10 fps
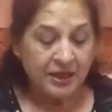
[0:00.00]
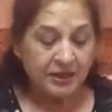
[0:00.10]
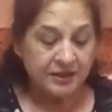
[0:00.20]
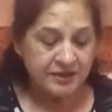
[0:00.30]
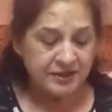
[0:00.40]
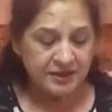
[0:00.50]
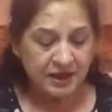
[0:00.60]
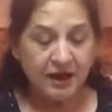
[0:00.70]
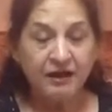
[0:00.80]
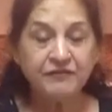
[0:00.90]
This is
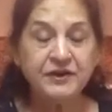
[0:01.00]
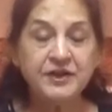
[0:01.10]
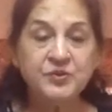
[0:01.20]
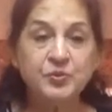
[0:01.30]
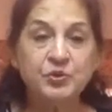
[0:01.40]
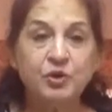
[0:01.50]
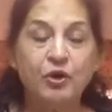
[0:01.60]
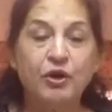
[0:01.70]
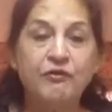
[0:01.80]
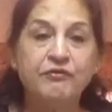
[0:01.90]
half a teaspoon
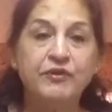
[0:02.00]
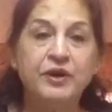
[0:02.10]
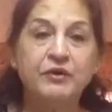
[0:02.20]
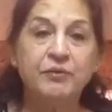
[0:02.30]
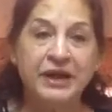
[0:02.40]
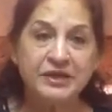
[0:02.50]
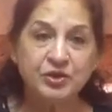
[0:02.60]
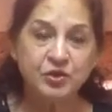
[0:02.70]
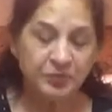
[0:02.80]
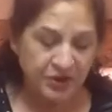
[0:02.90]
of white
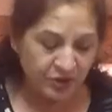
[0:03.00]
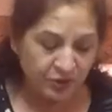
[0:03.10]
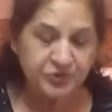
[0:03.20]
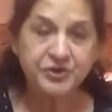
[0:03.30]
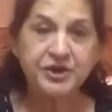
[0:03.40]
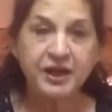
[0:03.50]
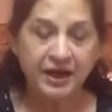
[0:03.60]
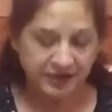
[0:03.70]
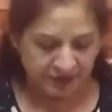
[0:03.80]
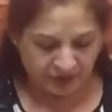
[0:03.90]
cumin, roasted
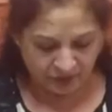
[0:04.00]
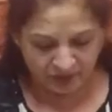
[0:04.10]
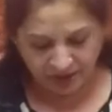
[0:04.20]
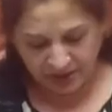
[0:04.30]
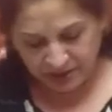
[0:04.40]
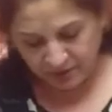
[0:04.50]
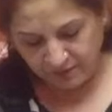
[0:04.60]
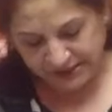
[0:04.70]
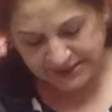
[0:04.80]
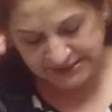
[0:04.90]
and ground.
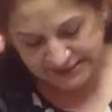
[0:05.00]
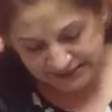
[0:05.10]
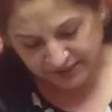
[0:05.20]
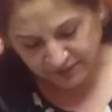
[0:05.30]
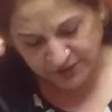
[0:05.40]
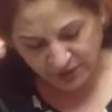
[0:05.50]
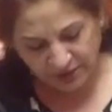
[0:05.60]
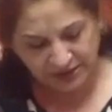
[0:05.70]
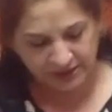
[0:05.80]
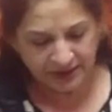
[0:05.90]
White zira we
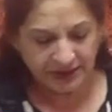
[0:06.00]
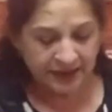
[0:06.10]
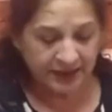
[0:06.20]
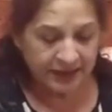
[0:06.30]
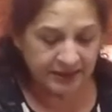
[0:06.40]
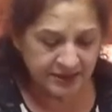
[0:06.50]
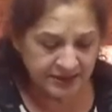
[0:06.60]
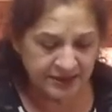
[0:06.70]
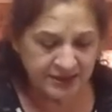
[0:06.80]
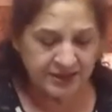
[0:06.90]
call it. This
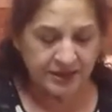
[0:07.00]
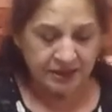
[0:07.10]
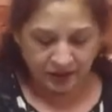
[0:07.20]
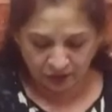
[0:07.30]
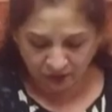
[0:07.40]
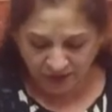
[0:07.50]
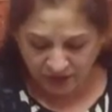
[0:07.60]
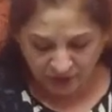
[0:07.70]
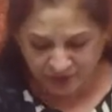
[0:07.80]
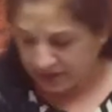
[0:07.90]
is, you can
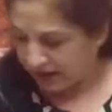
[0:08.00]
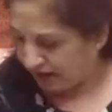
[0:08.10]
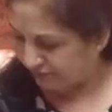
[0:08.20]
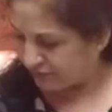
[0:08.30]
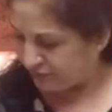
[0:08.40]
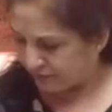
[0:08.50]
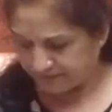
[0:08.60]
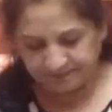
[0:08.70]
use quarter